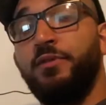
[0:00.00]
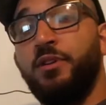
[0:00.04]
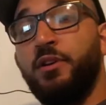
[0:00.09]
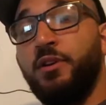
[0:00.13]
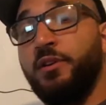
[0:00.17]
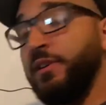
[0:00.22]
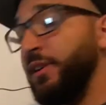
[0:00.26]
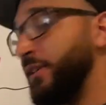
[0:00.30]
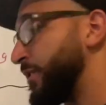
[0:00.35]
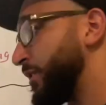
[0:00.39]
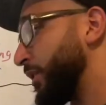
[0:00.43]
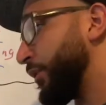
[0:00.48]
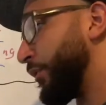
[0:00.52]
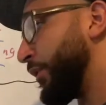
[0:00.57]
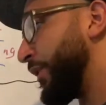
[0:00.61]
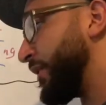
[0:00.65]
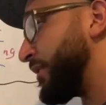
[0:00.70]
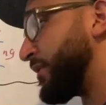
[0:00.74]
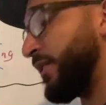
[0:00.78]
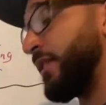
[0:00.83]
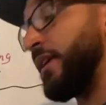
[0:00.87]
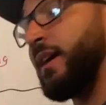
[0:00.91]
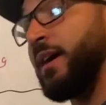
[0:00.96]
they're disagreeing
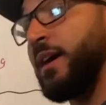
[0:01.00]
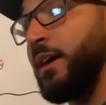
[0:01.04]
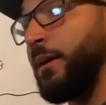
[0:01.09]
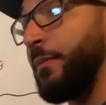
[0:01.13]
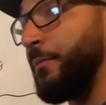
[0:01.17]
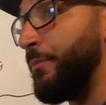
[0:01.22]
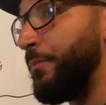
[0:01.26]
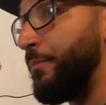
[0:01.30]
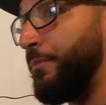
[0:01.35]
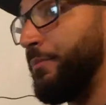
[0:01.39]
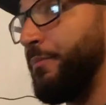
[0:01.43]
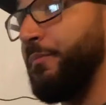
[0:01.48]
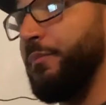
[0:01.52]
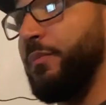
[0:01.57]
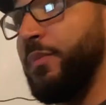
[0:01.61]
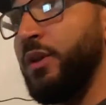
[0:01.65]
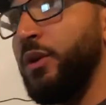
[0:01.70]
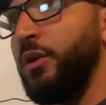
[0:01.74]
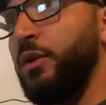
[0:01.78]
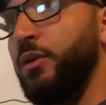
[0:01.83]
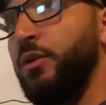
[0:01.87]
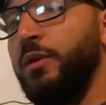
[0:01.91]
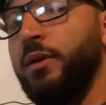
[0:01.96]
to that,
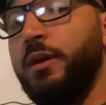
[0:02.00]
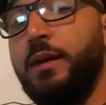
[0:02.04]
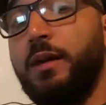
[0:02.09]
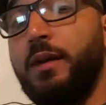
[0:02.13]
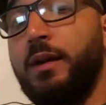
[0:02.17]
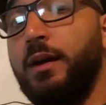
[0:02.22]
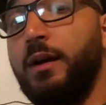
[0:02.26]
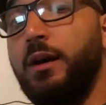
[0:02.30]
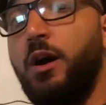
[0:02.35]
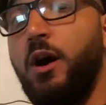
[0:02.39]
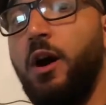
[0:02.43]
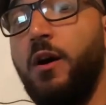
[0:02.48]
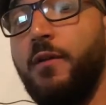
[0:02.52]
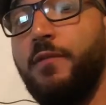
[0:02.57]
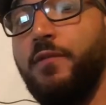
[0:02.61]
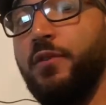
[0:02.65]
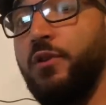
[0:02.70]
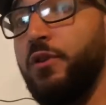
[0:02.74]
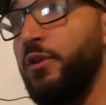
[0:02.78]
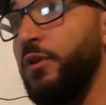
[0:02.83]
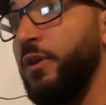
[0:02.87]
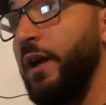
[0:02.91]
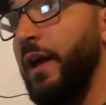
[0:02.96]

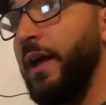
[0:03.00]
offer